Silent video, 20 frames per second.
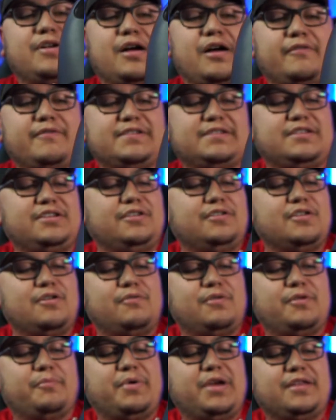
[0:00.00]
Obviously, you
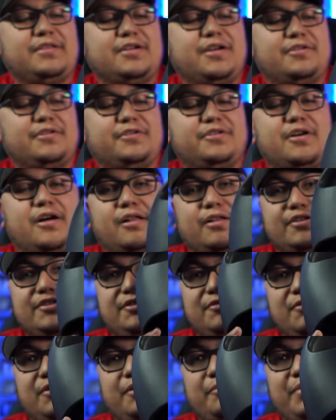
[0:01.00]
don't want to pay the $100.
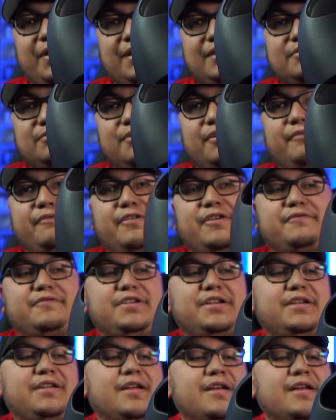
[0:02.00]
You want to pay $12.50